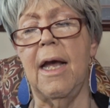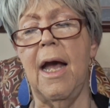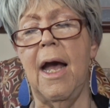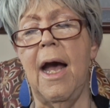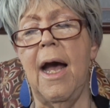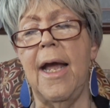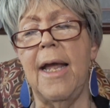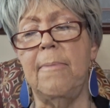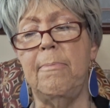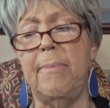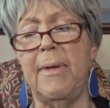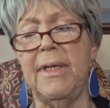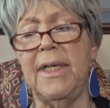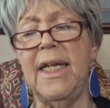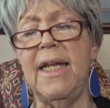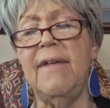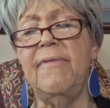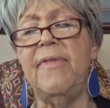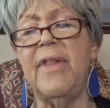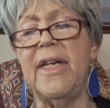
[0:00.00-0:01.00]
I
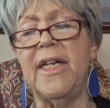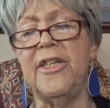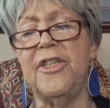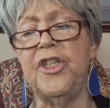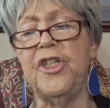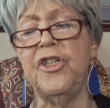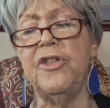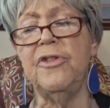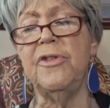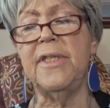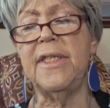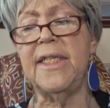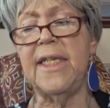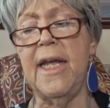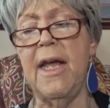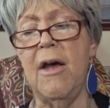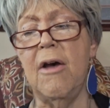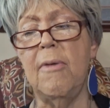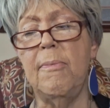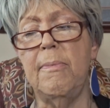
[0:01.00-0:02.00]
believe that it's used to
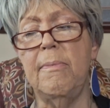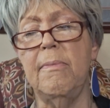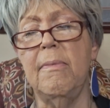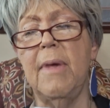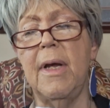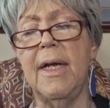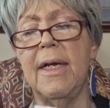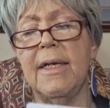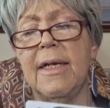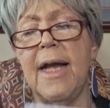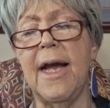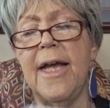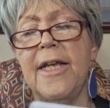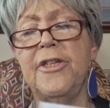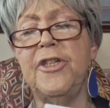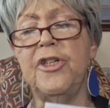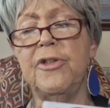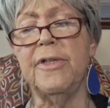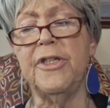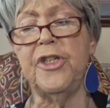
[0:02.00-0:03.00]
help
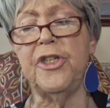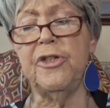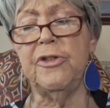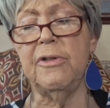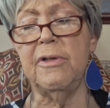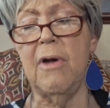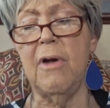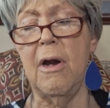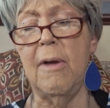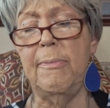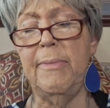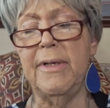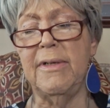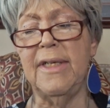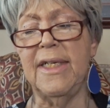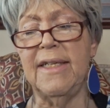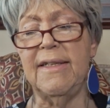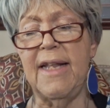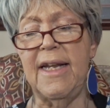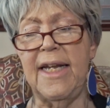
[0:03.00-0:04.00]
guide you as you are
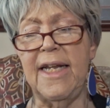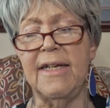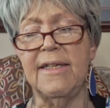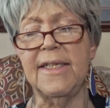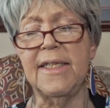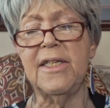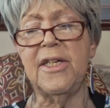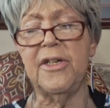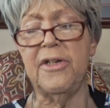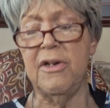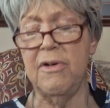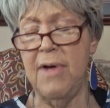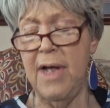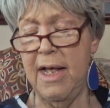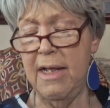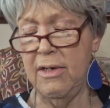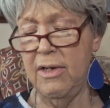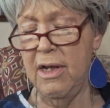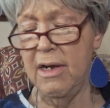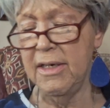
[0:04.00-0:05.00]
building the nails to know
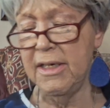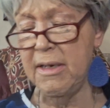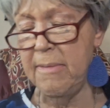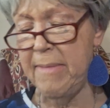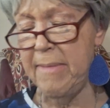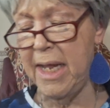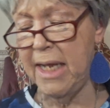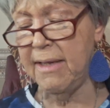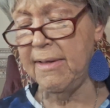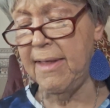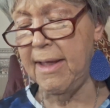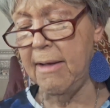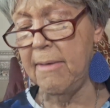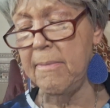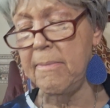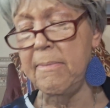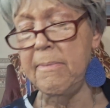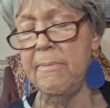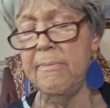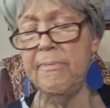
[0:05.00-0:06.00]
how long to make
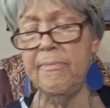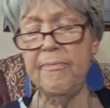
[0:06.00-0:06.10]
them.